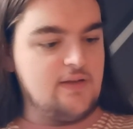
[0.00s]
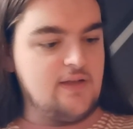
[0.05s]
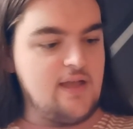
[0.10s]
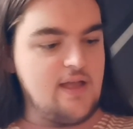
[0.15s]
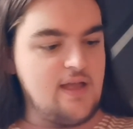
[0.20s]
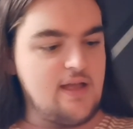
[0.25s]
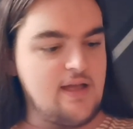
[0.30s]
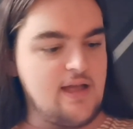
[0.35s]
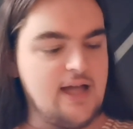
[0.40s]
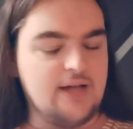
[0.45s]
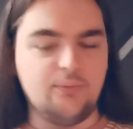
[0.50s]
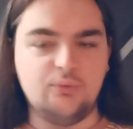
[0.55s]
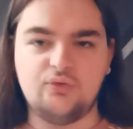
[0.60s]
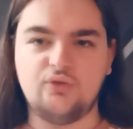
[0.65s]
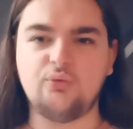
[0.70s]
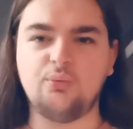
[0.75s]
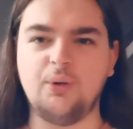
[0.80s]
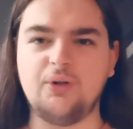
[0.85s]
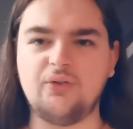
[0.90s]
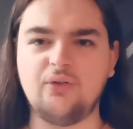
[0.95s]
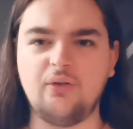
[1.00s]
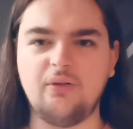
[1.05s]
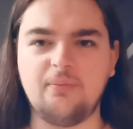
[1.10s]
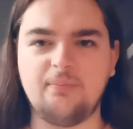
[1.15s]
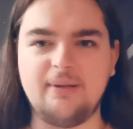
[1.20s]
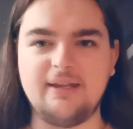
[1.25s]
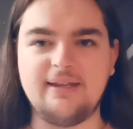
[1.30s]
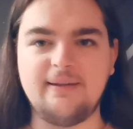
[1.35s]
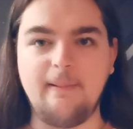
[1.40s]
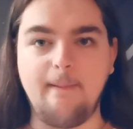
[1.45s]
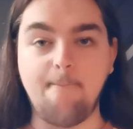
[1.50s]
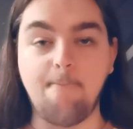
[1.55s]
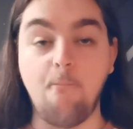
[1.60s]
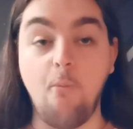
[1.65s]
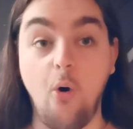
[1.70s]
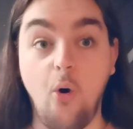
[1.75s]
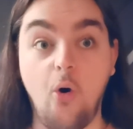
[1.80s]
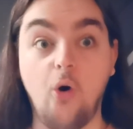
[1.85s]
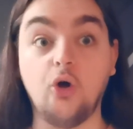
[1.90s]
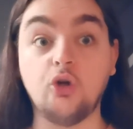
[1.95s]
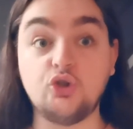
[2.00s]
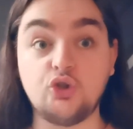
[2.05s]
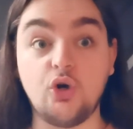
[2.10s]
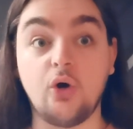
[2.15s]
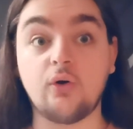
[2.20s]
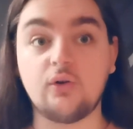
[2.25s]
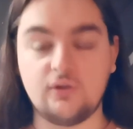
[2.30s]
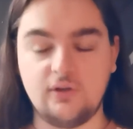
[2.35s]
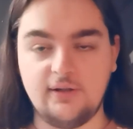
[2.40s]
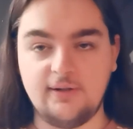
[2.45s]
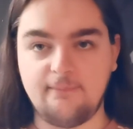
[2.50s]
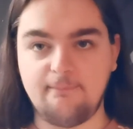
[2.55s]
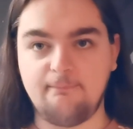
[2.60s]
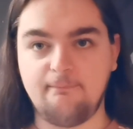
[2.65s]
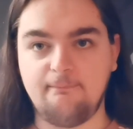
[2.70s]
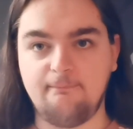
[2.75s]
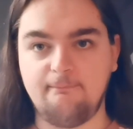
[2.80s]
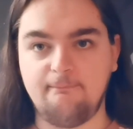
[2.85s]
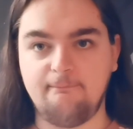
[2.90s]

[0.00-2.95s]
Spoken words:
Yeah, I just wish there'd be more chocolate.